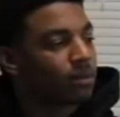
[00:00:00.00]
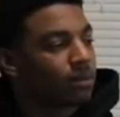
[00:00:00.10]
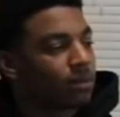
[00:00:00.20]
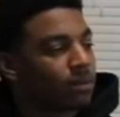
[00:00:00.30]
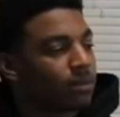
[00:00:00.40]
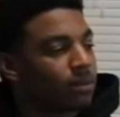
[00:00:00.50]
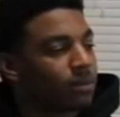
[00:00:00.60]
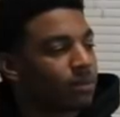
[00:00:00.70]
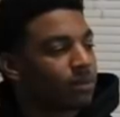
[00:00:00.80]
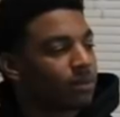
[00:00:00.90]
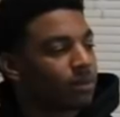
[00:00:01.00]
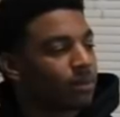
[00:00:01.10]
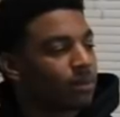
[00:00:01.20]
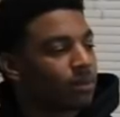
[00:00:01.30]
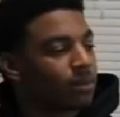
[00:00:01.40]

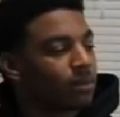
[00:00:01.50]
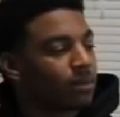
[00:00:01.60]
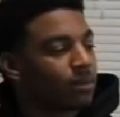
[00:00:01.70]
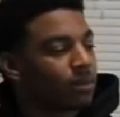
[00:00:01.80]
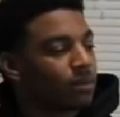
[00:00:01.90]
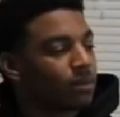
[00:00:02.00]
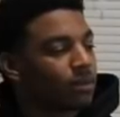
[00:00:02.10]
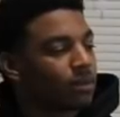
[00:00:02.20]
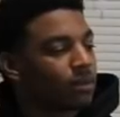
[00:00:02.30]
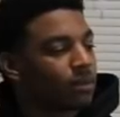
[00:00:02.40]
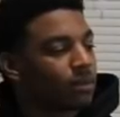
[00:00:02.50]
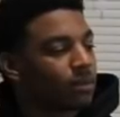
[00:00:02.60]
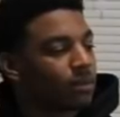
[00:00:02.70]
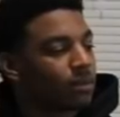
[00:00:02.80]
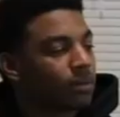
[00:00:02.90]

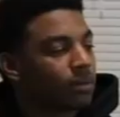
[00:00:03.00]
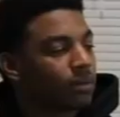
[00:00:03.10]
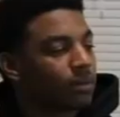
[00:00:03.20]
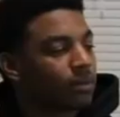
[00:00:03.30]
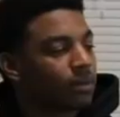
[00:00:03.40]
[no speech]